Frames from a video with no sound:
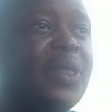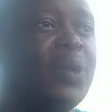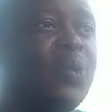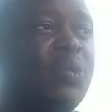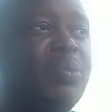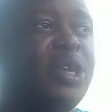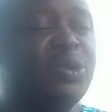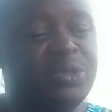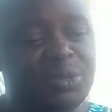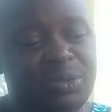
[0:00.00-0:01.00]
you may
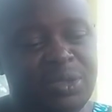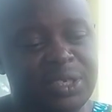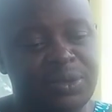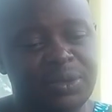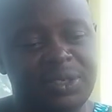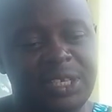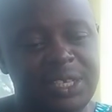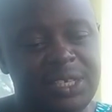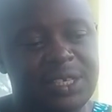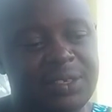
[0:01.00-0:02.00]
also do the cross leg,
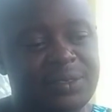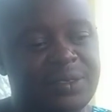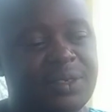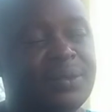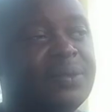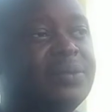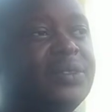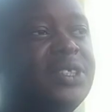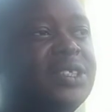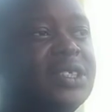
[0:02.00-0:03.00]

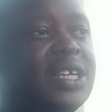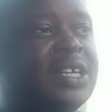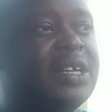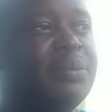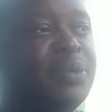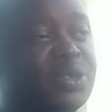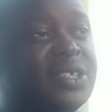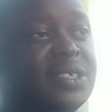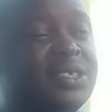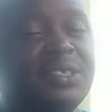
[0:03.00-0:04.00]
which is more
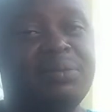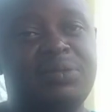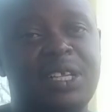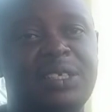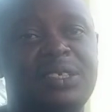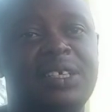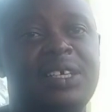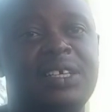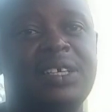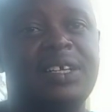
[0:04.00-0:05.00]
sensitive than
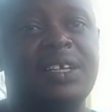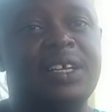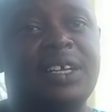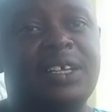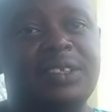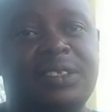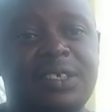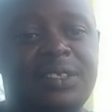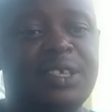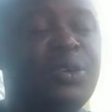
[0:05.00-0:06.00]
the
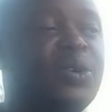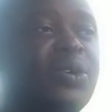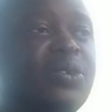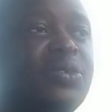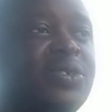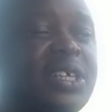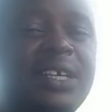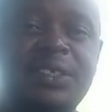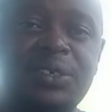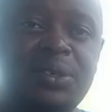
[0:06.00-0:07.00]
single or
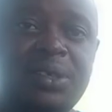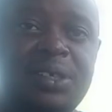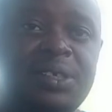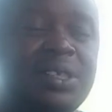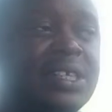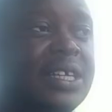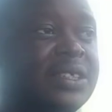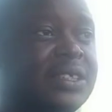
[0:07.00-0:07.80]
unilateral leg.